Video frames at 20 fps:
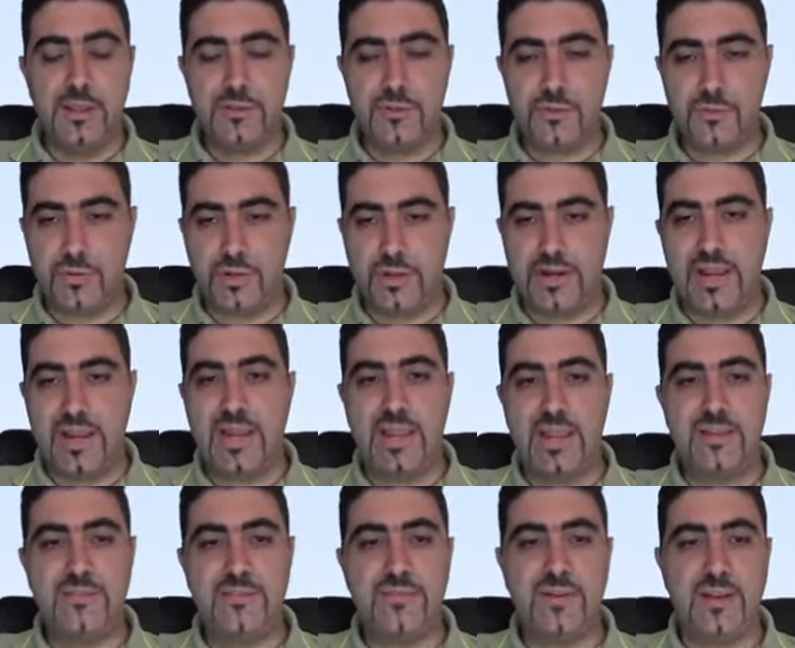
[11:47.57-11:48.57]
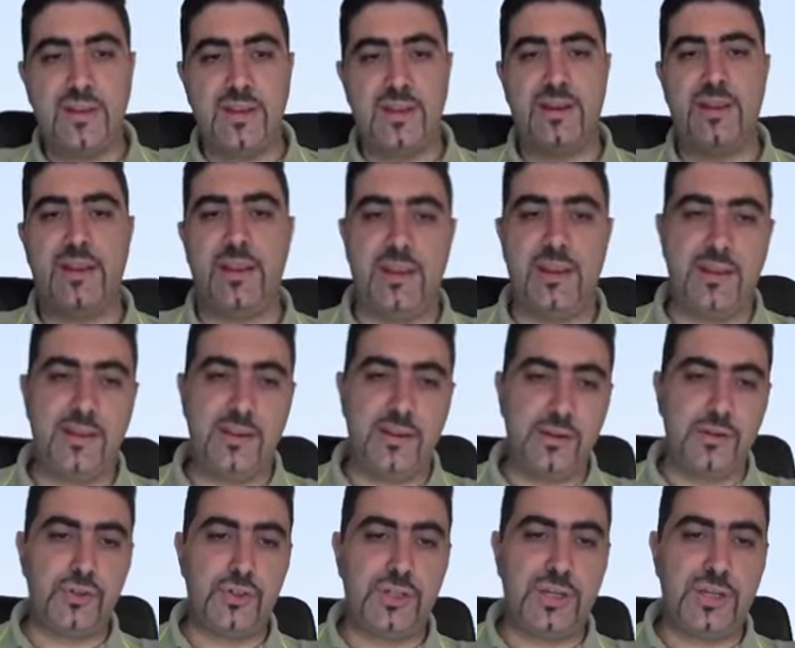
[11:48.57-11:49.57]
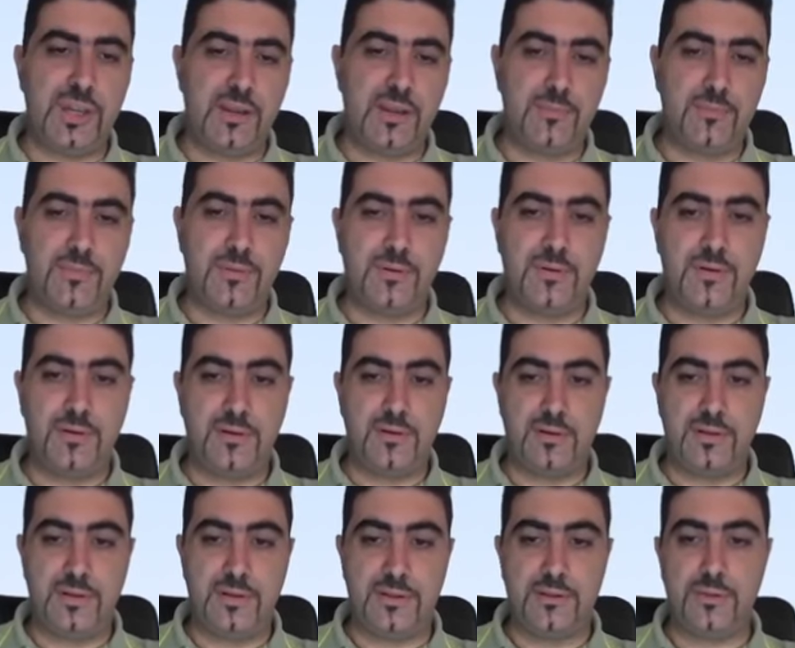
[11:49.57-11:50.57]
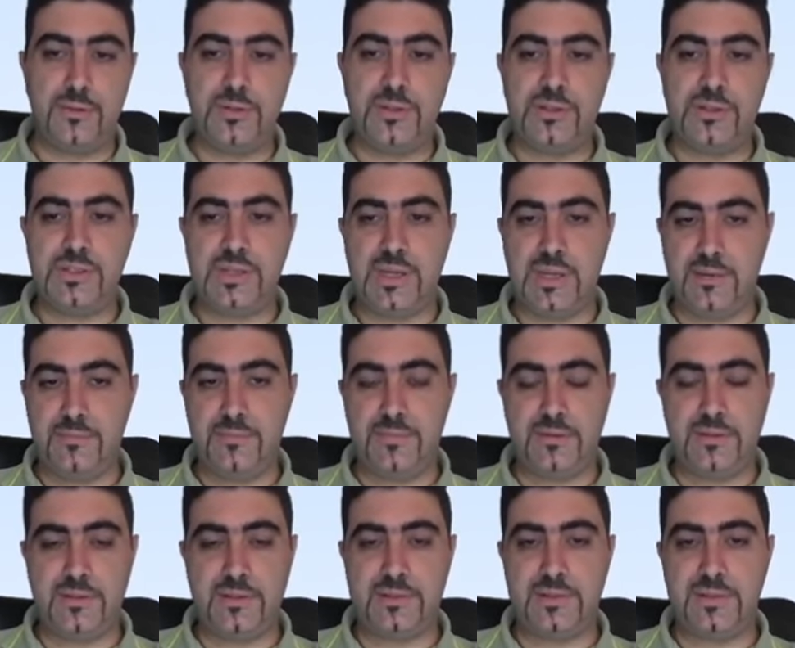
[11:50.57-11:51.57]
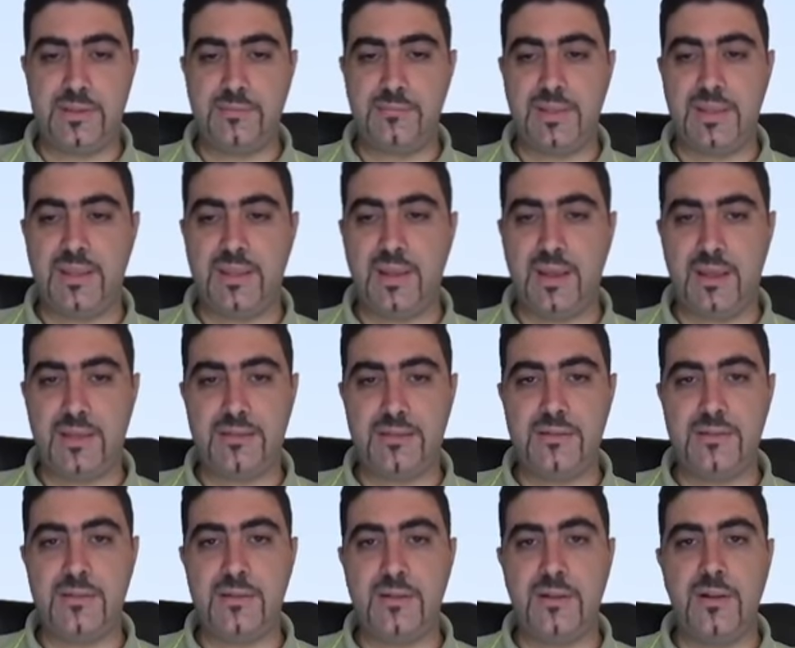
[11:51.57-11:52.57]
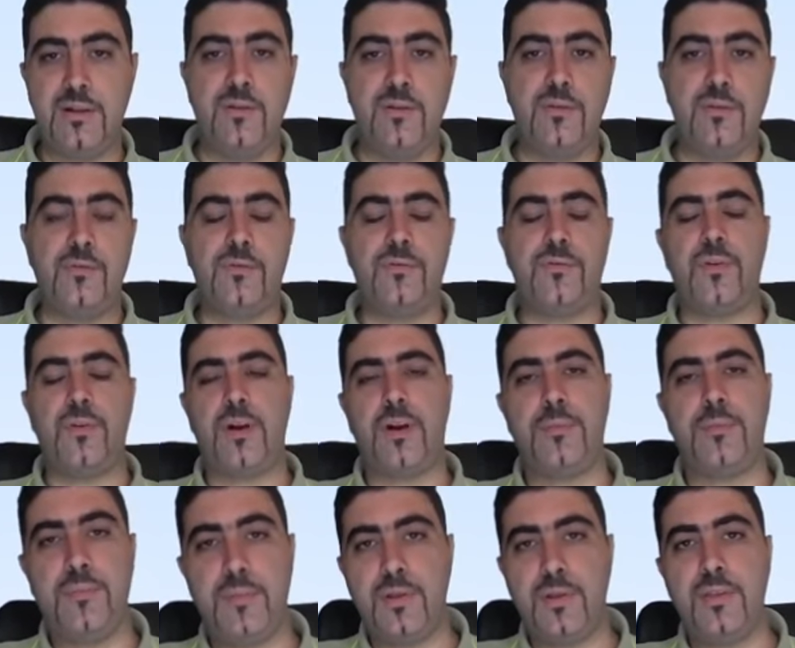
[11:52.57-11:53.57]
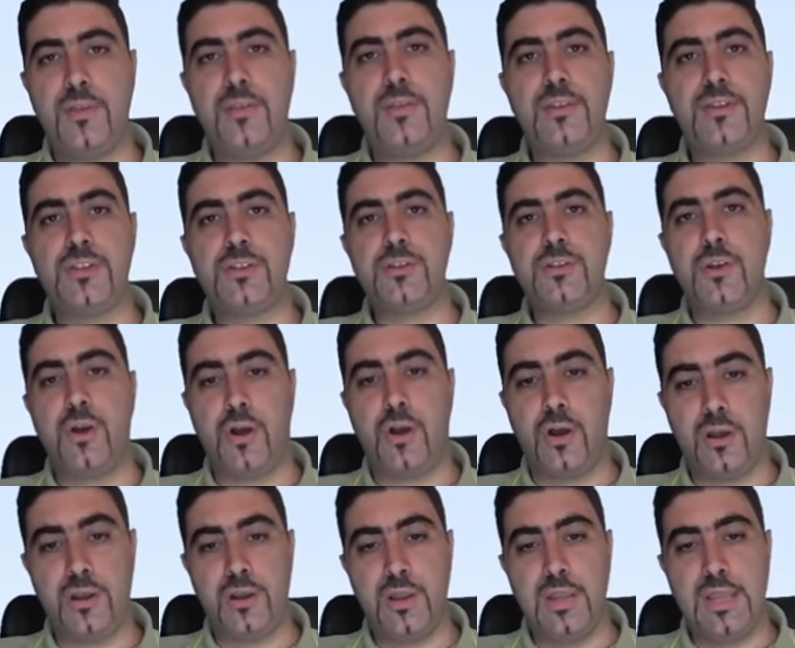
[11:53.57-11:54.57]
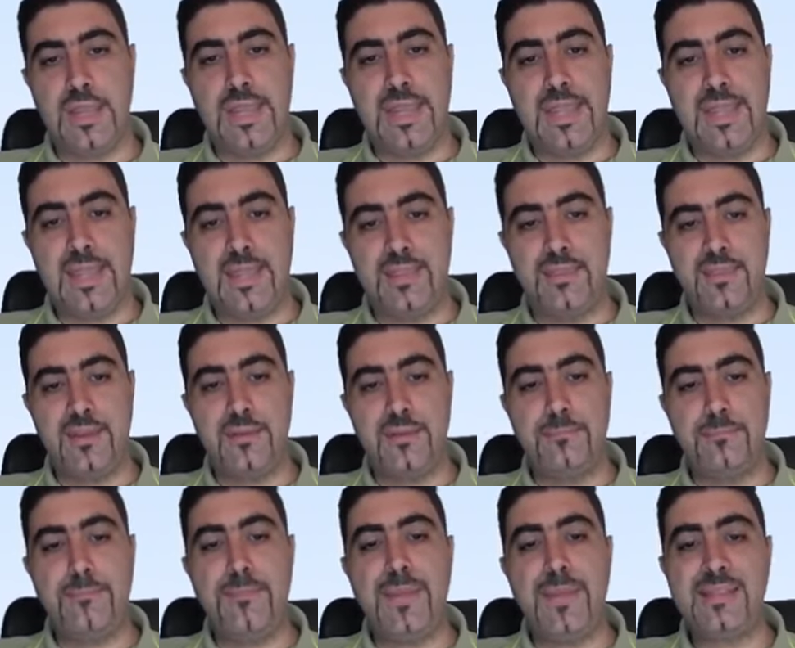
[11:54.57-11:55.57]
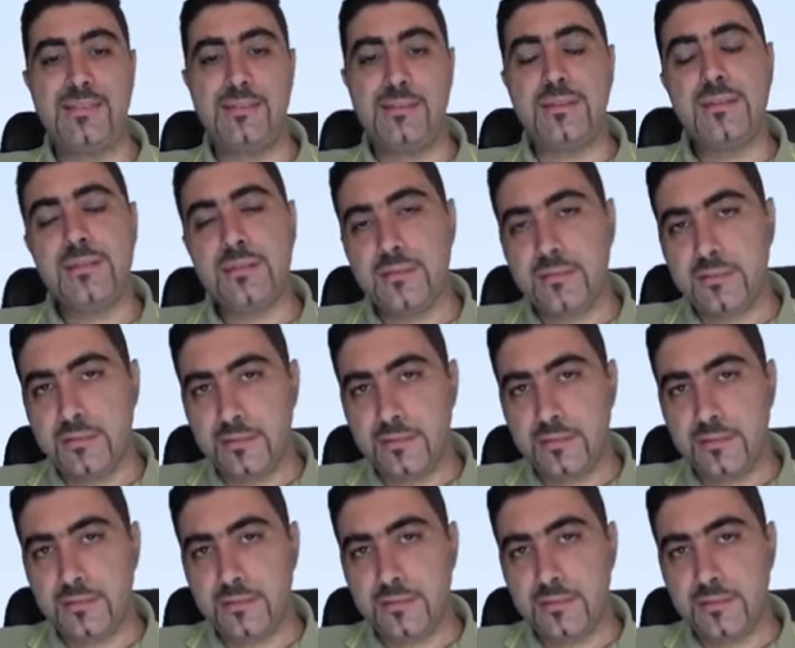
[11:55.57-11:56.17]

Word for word: To arrive at a shape, a 2D shape that can be cut from the stock and then bent